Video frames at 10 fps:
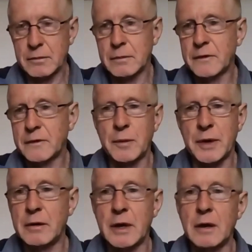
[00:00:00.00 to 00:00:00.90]
Somebody
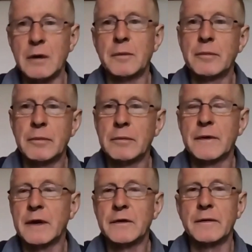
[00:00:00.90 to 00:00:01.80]
you know,
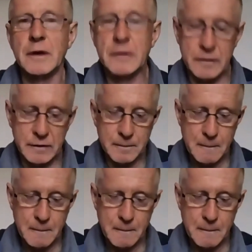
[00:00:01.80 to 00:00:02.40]
things you've noticed.